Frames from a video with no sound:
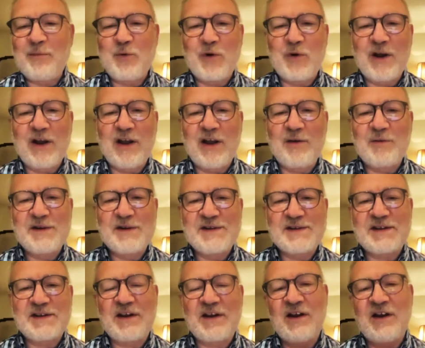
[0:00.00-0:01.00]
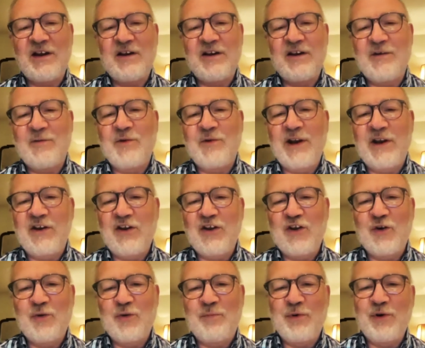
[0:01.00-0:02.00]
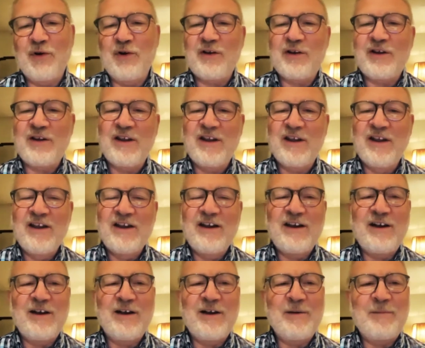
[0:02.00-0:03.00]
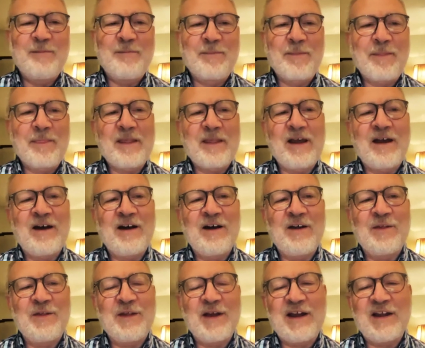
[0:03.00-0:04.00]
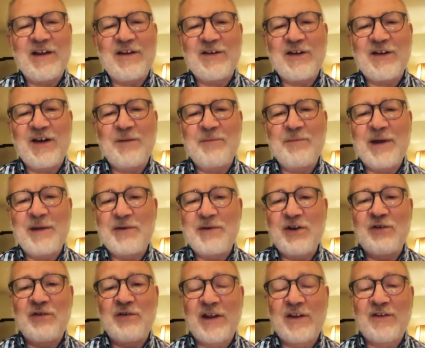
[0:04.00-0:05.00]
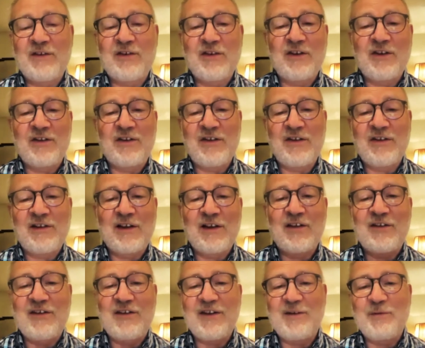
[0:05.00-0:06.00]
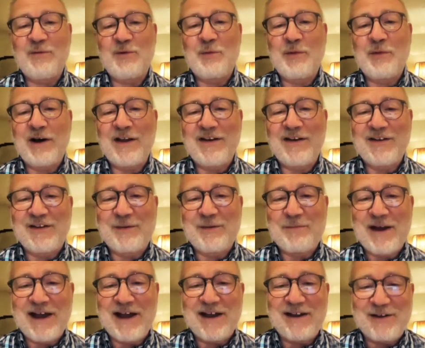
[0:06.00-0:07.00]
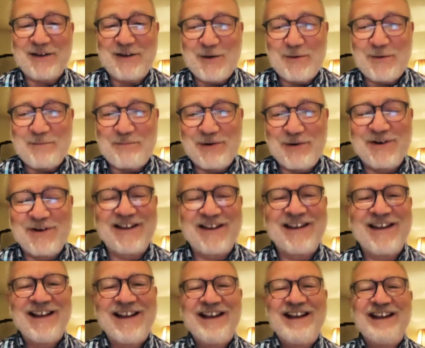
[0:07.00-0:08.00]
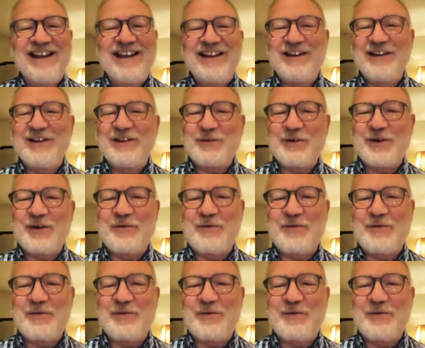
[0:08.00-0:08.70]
when I was reading your book. And maybe you'd just like to remind us about your book. It is a